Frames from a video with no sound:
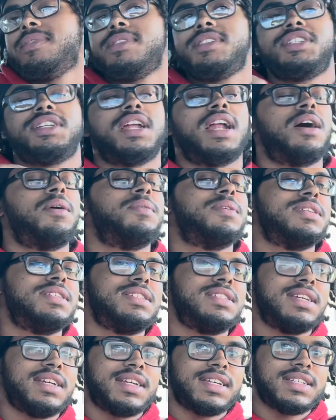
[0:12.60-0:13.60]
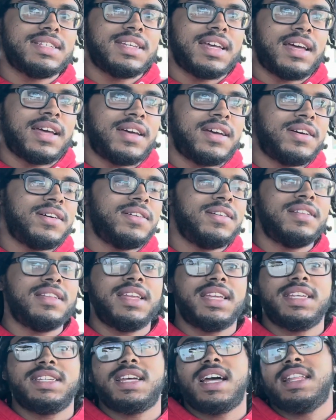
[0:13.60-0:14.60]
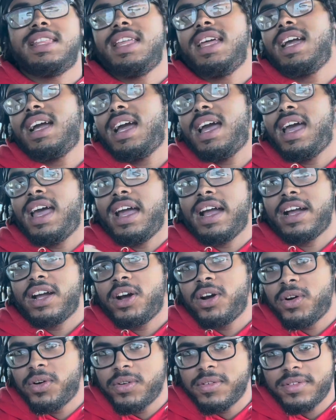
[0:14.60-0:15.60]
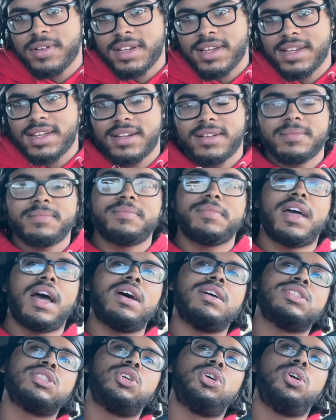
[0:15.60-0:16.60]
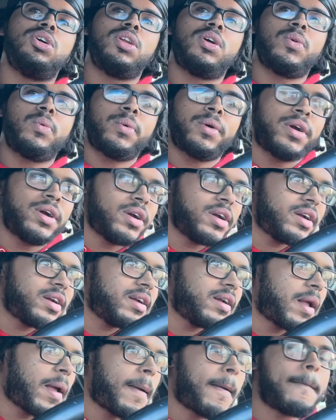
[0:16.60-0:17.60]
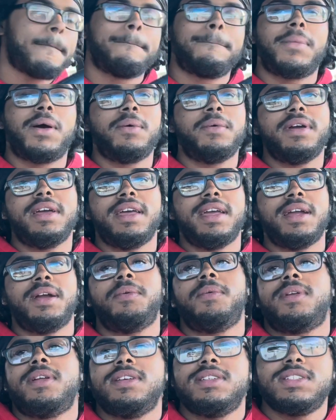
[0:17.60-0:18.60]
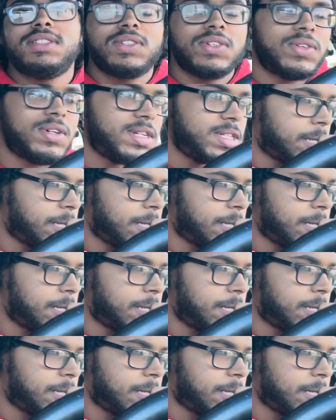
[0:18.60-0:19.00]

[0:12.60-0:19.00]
Shit, I was sick as hell. Nigga, I think I had COVID. I was going to work. But we here with a story